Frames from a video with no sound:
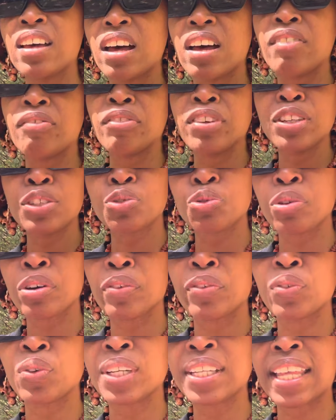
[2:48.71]
a visual
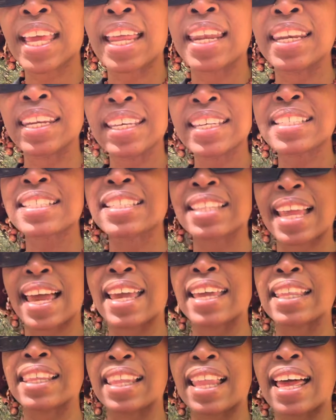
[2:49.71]
of what that looks
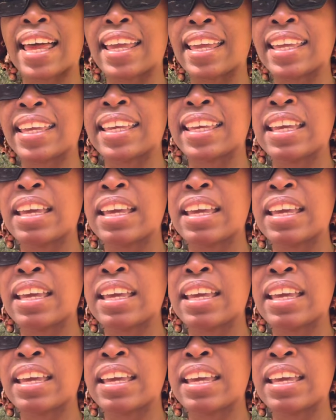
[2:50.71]
like. Like,